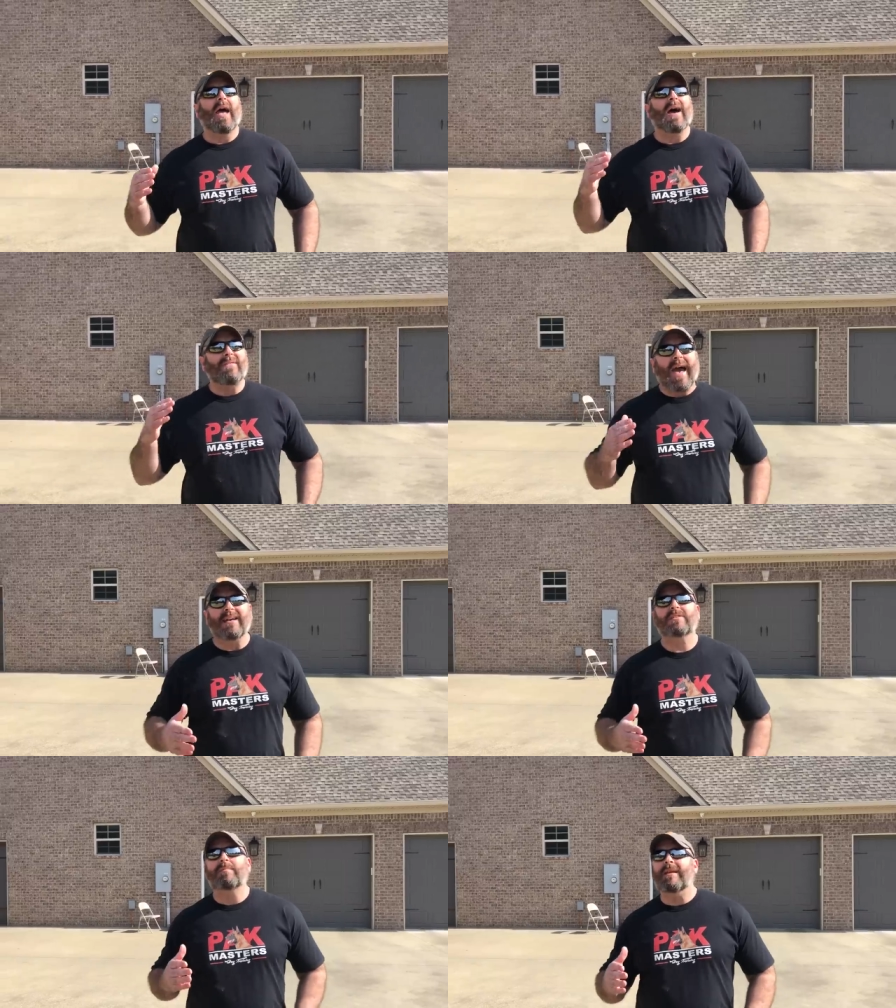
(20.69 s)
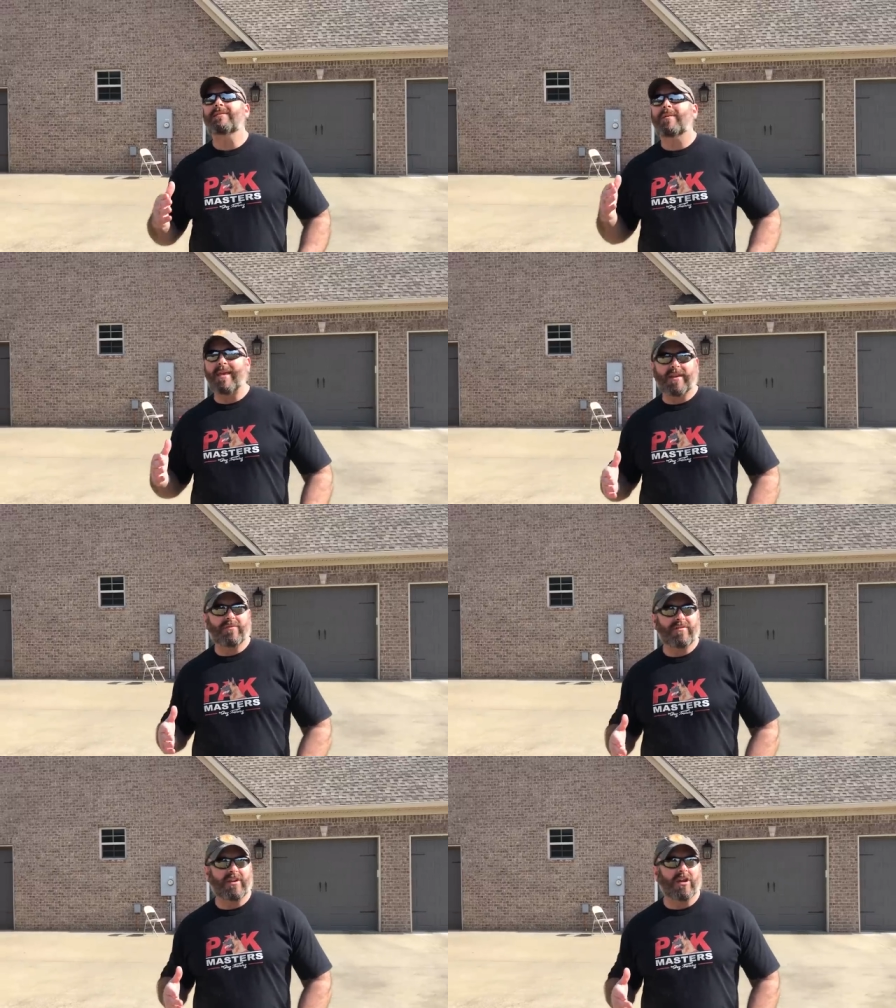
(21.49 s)
have asked me to make
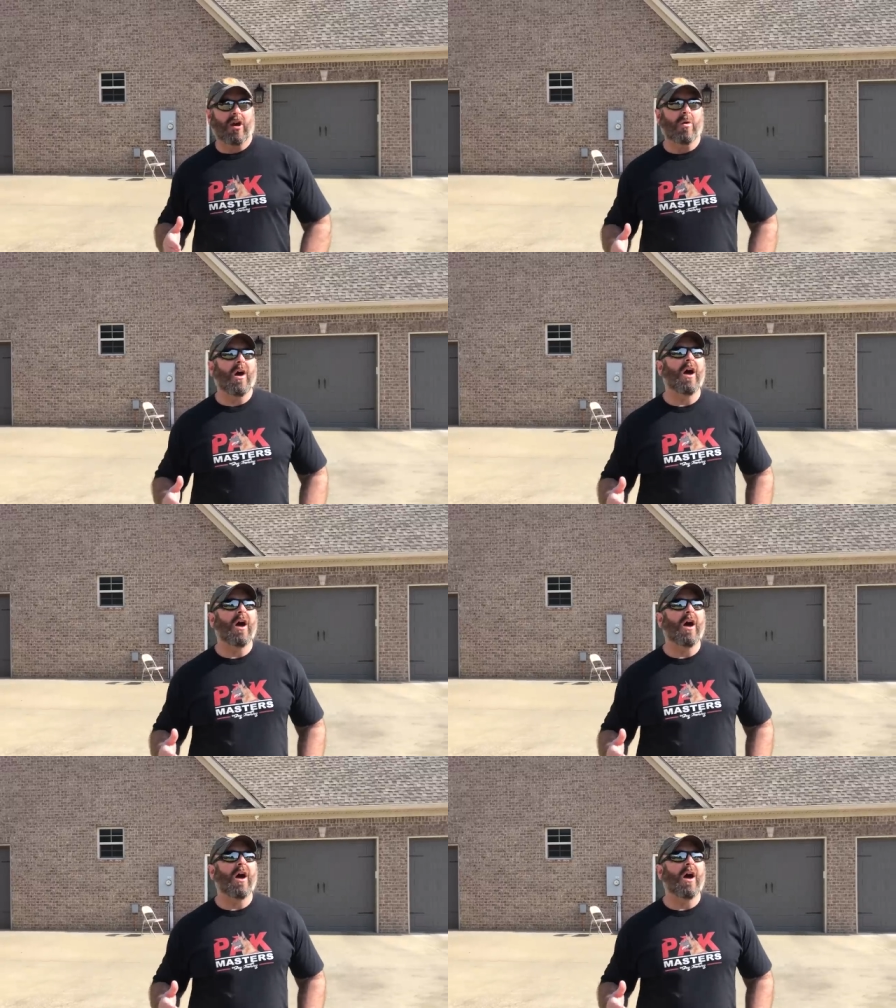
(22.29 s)
a video